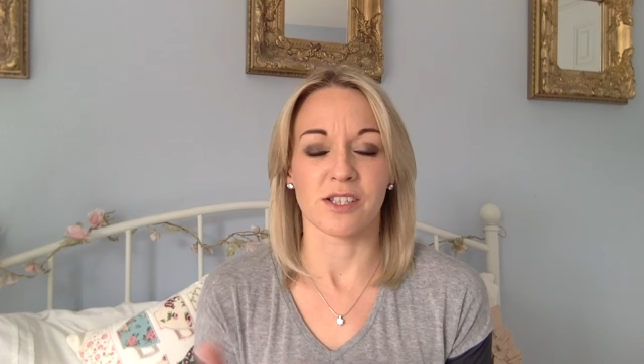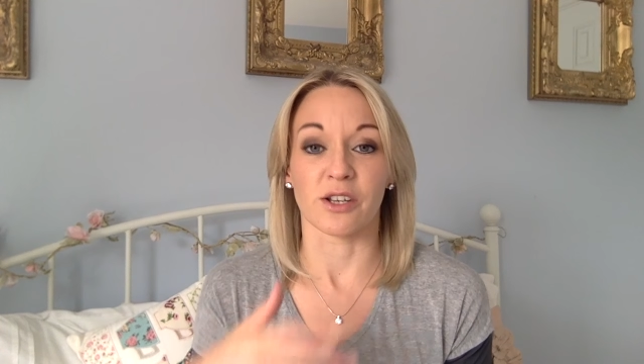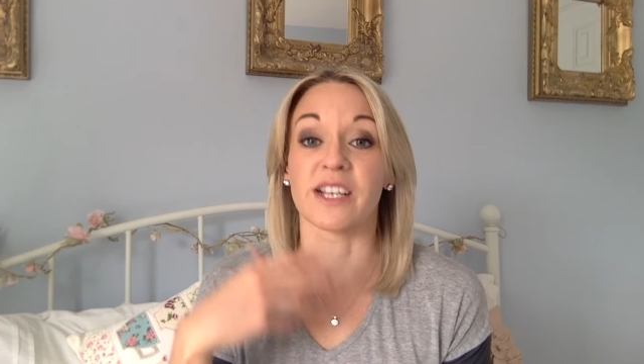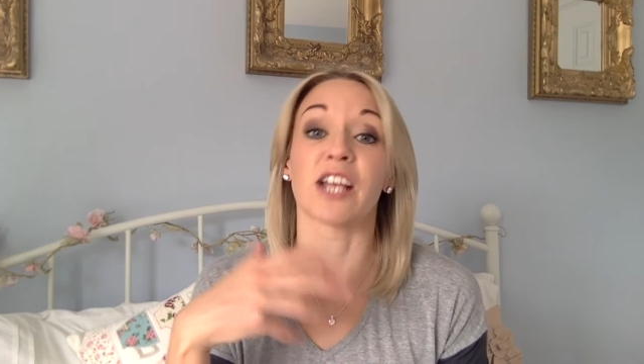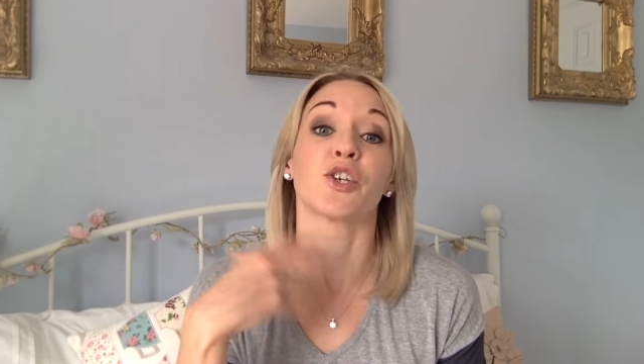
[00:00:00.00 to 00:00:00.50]
you
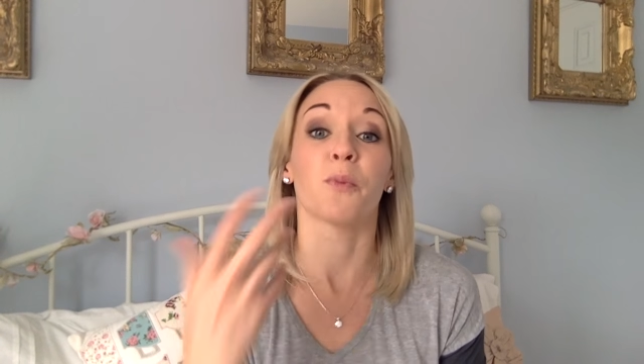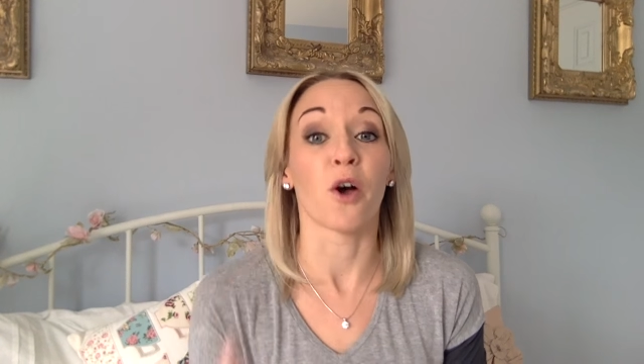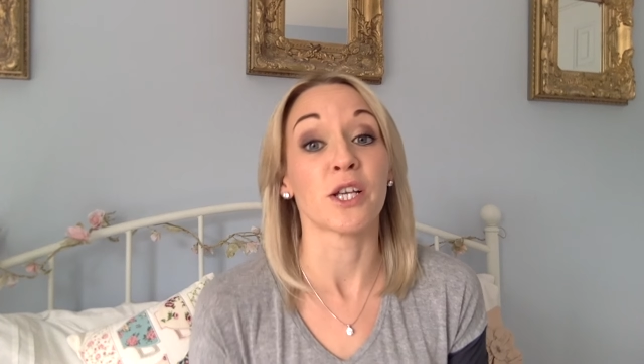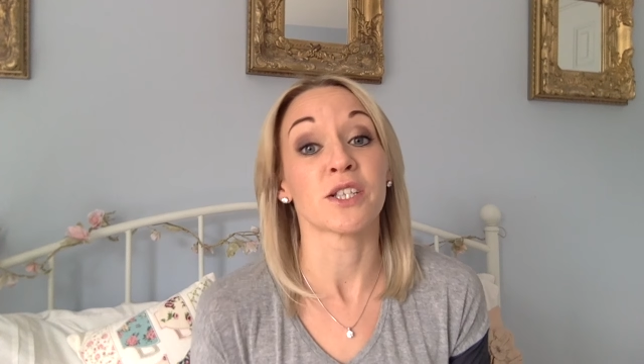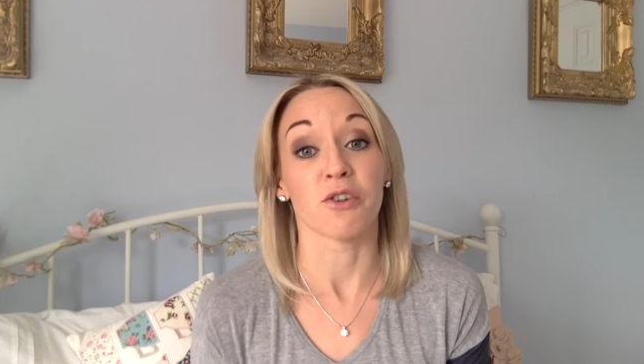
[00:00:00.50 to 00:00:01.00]
get your
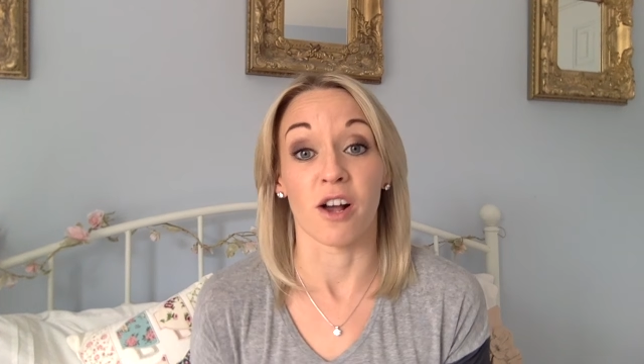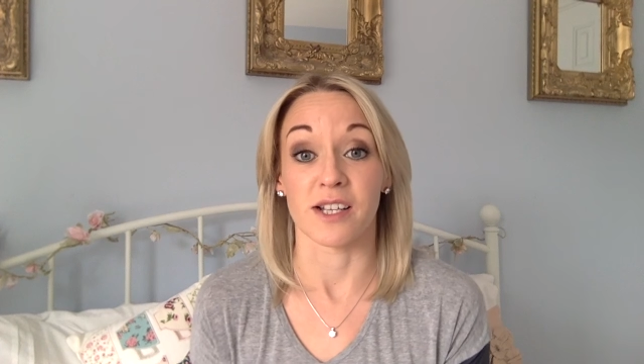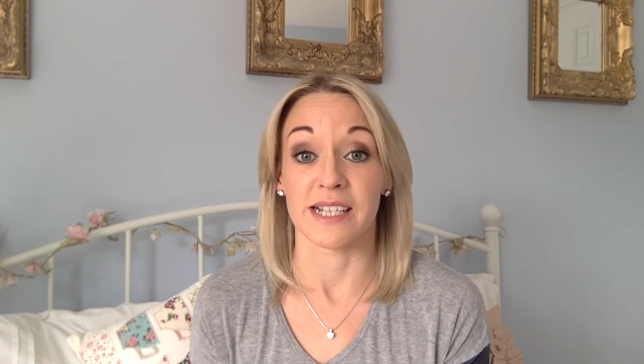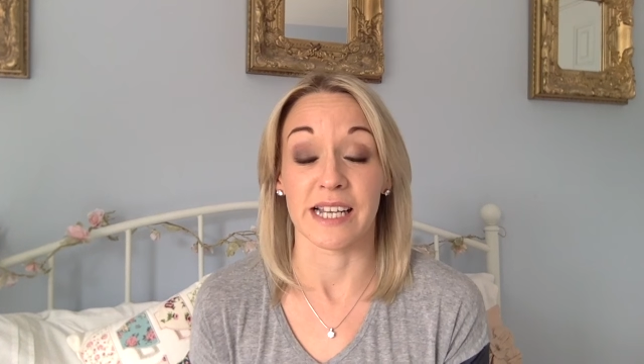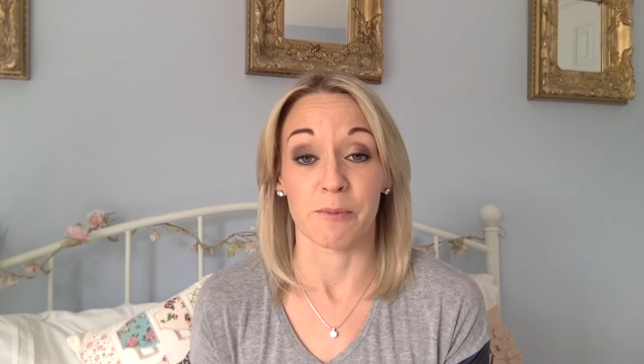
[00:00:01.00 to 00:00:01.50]
point
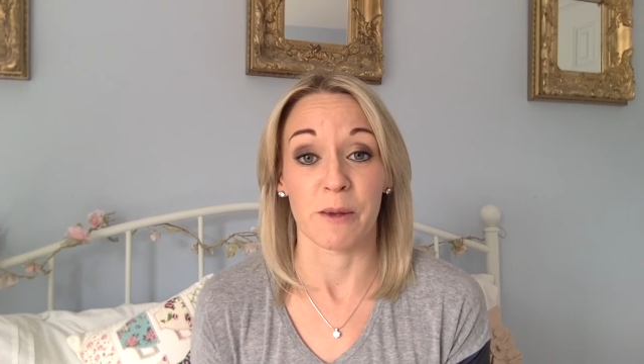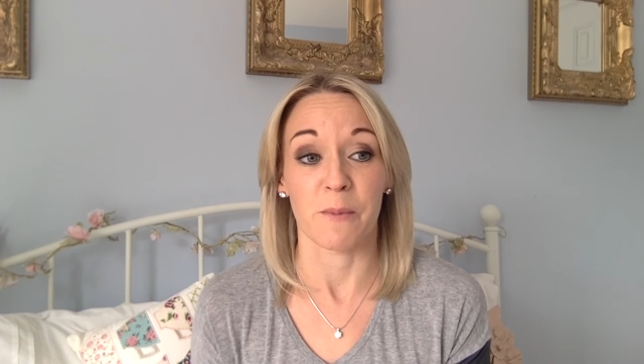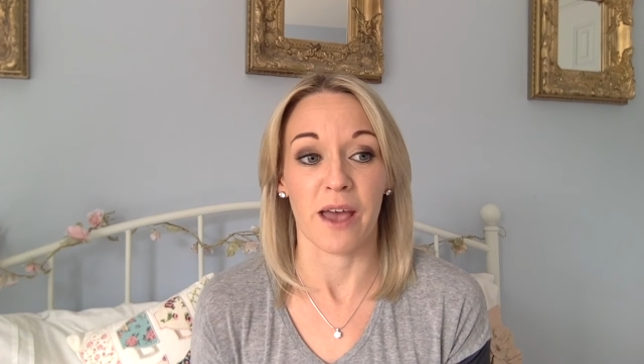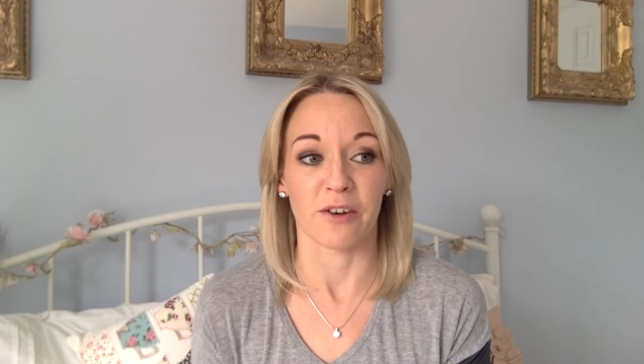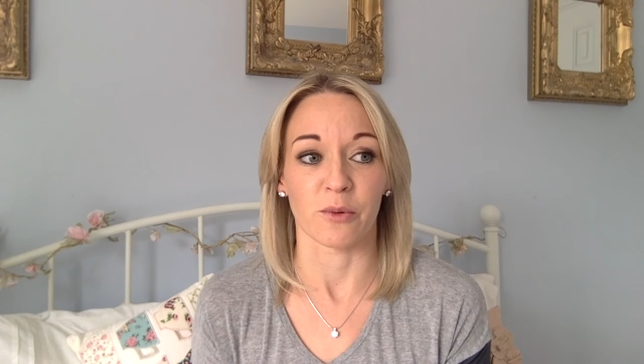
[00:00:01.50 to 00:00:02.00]
across a little bit
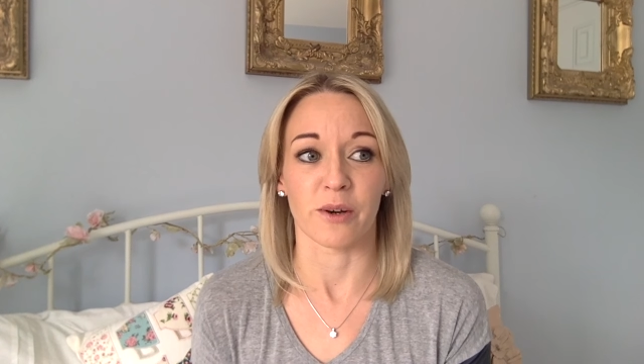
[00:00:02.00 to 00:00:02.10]
better.